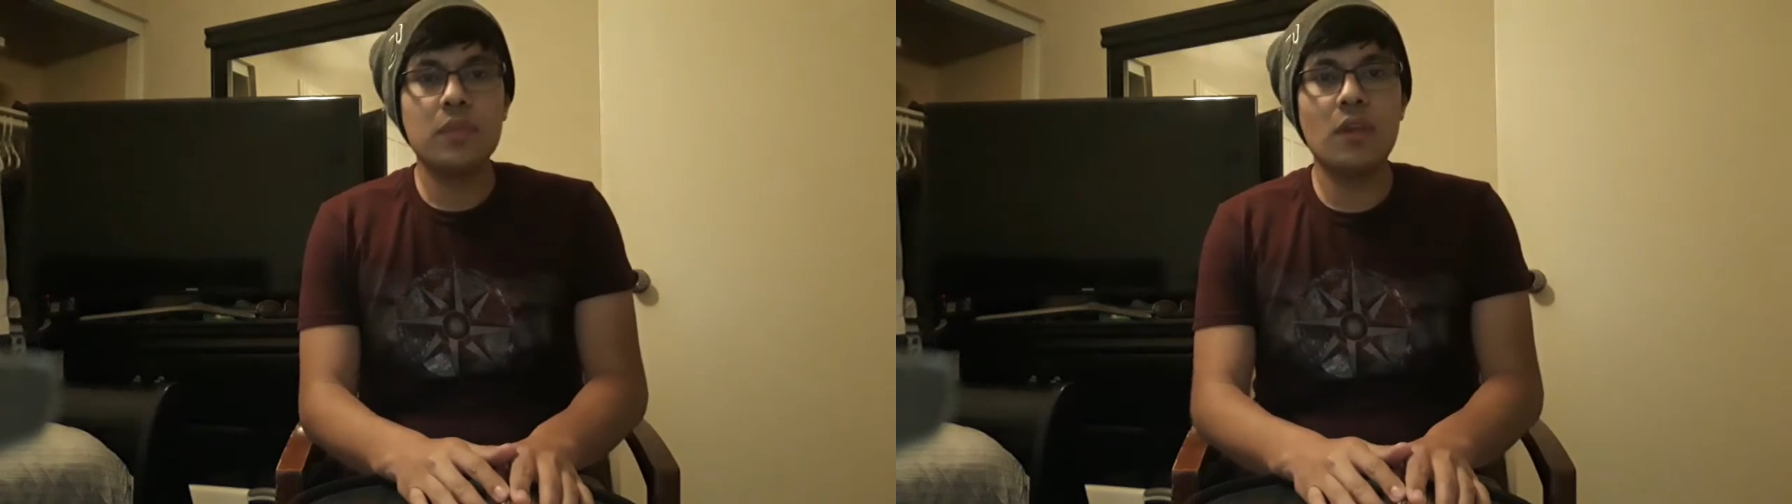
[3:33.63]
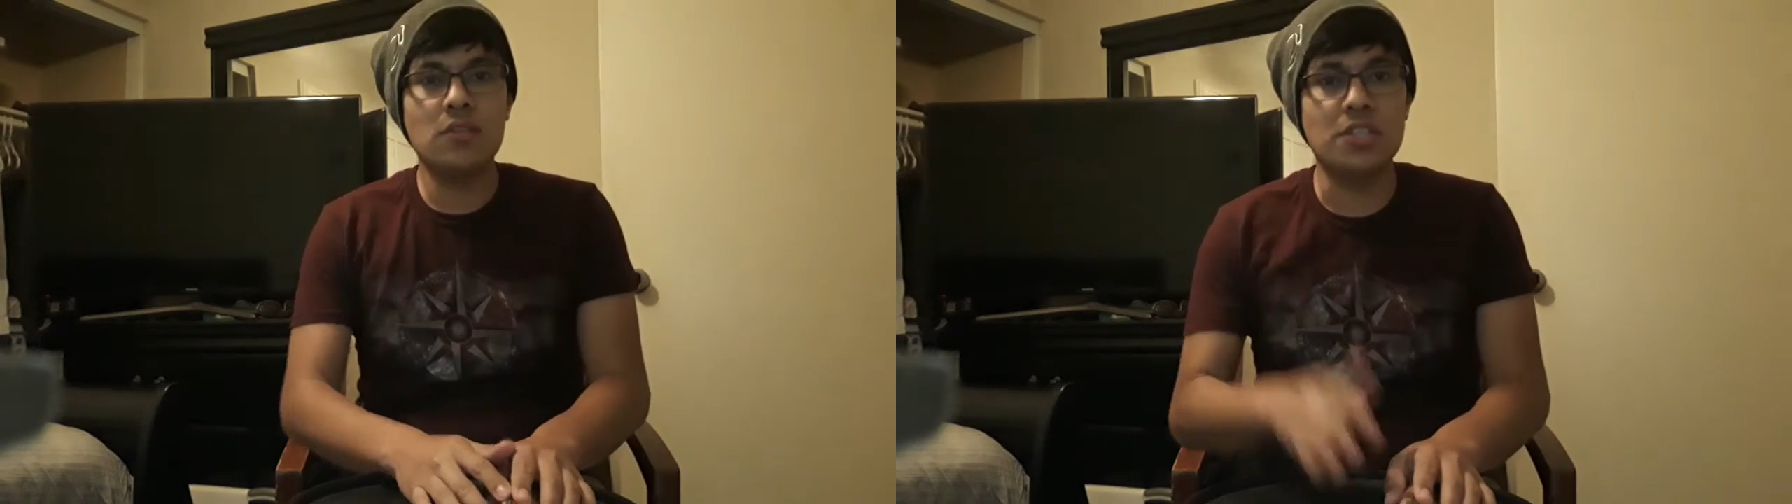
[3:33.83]

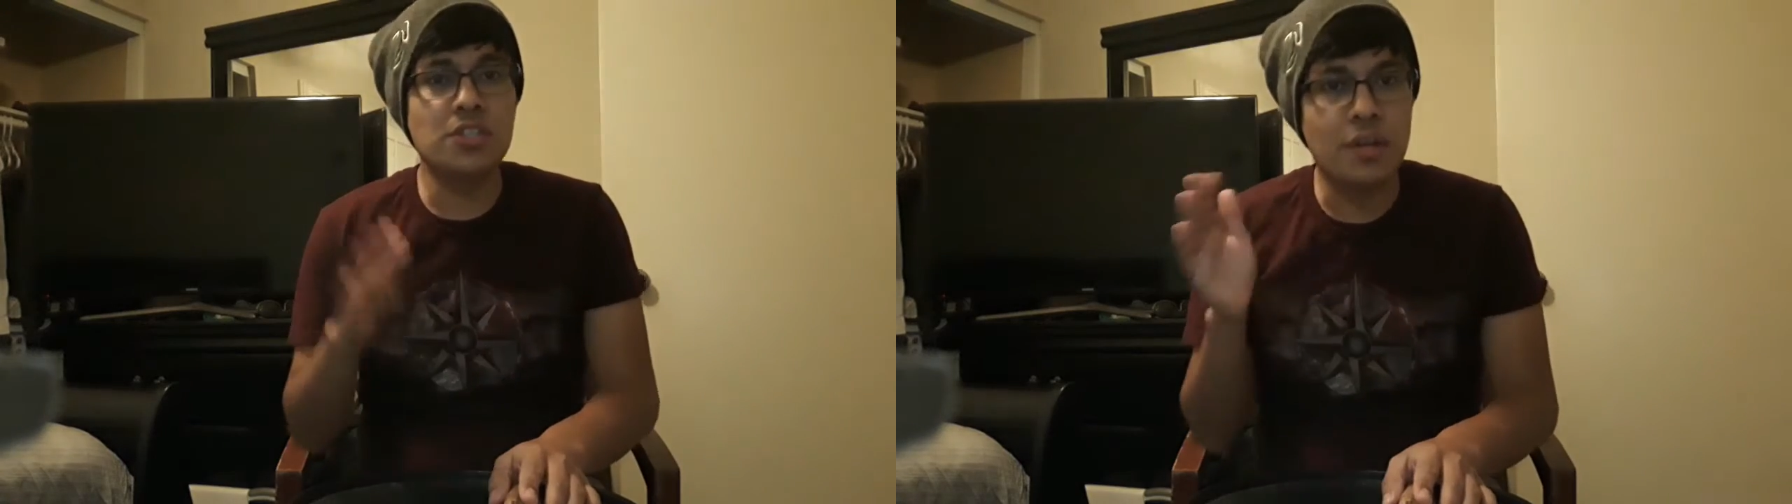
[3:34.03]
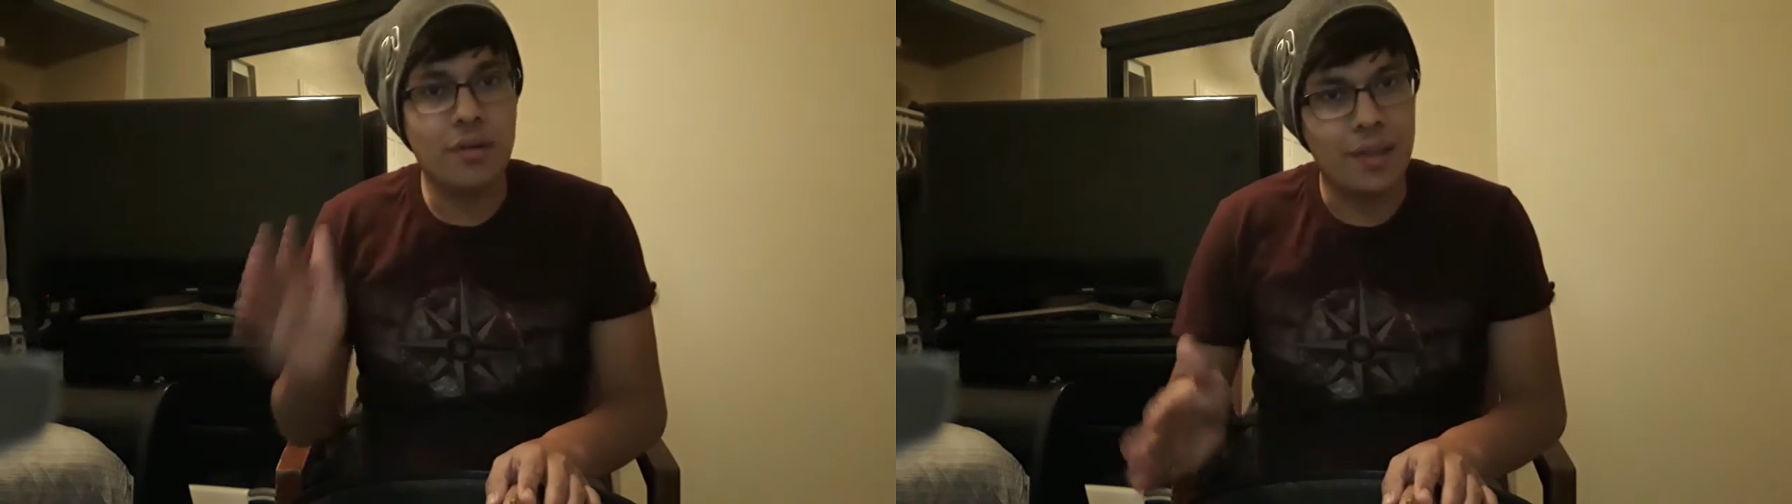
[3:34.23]
Just in
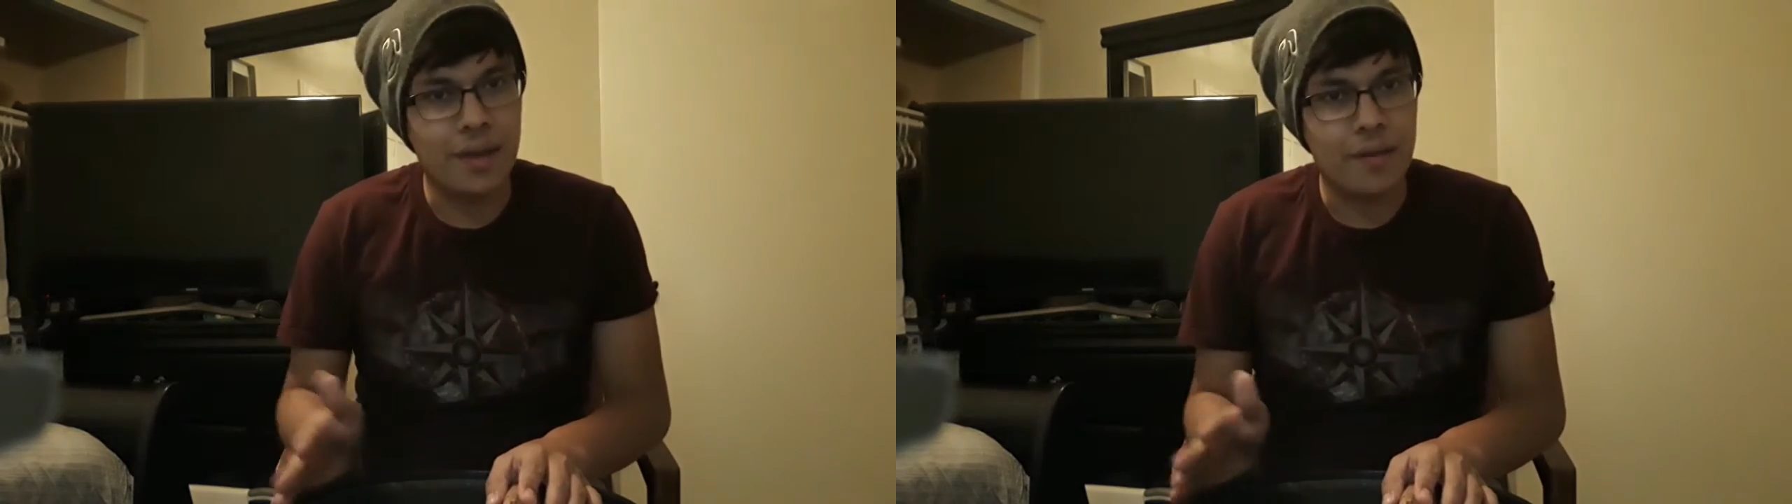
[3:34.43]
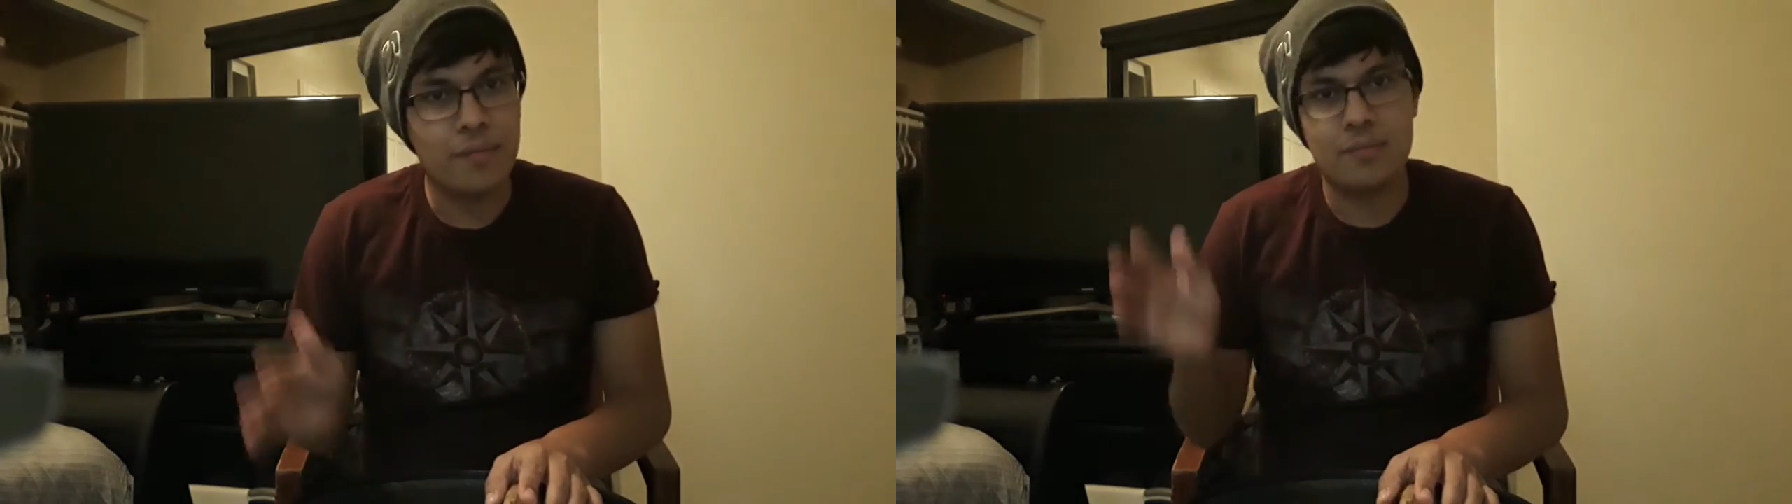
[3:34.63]
general,
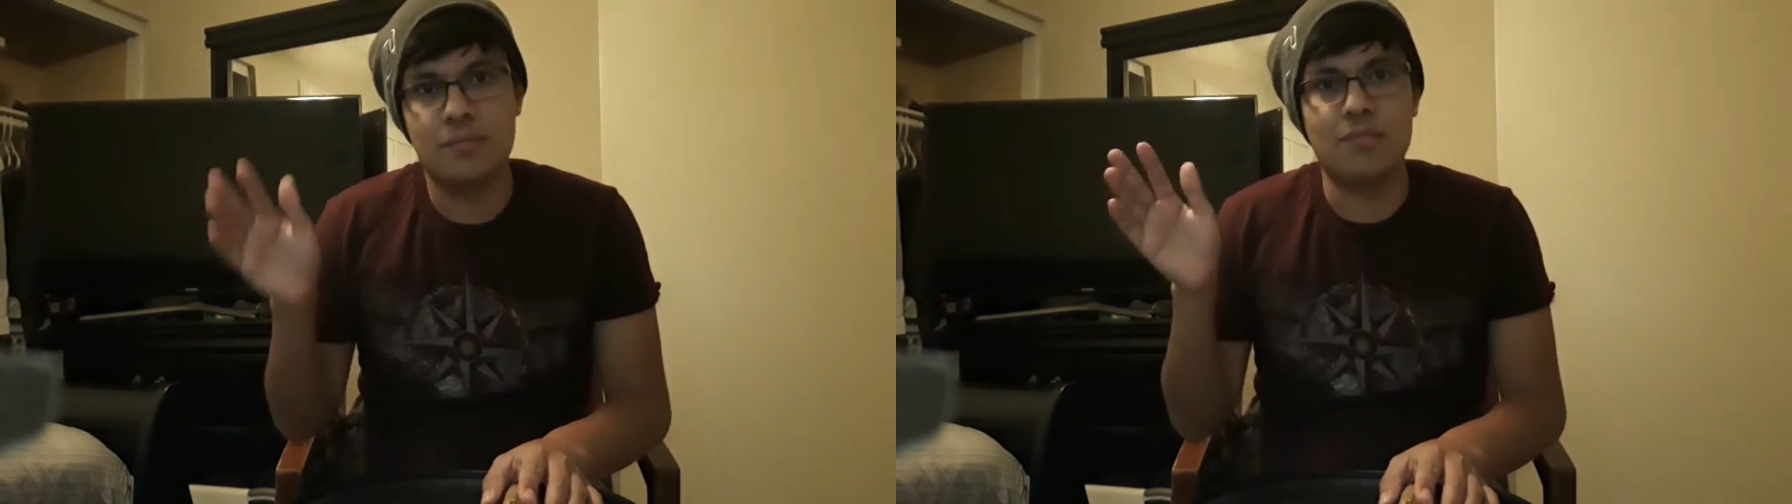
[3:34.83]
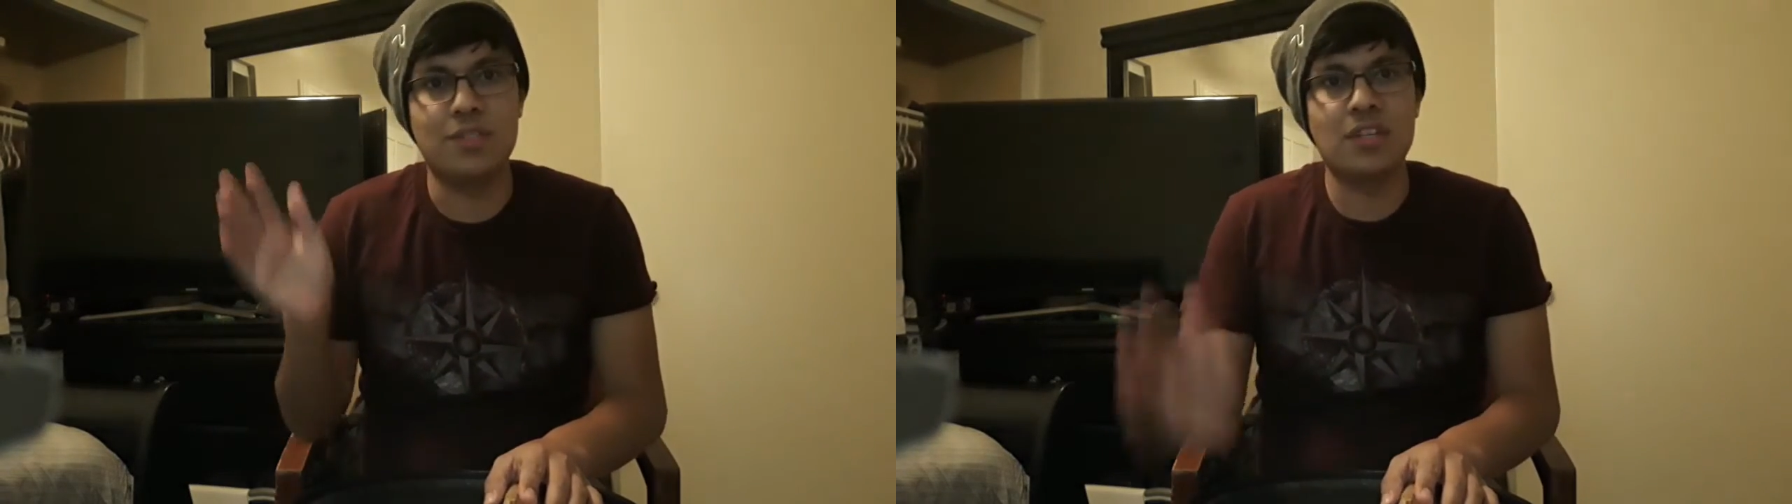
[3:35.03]
like
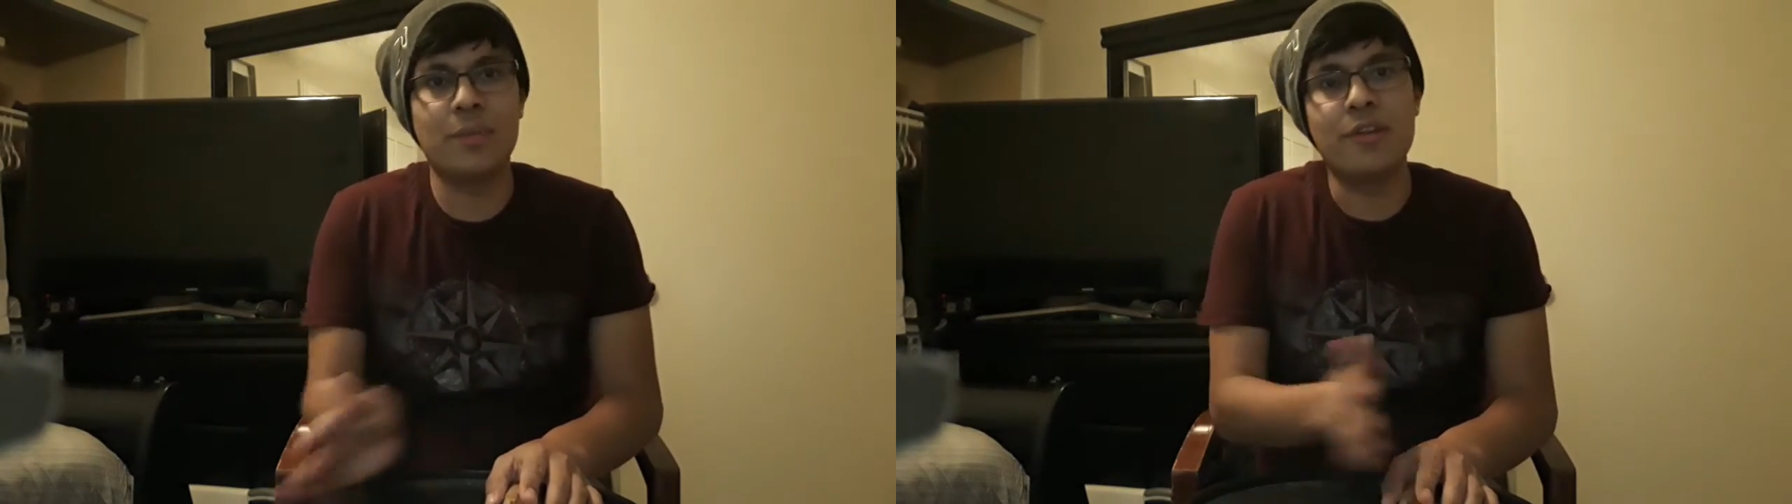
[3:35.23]
we talked about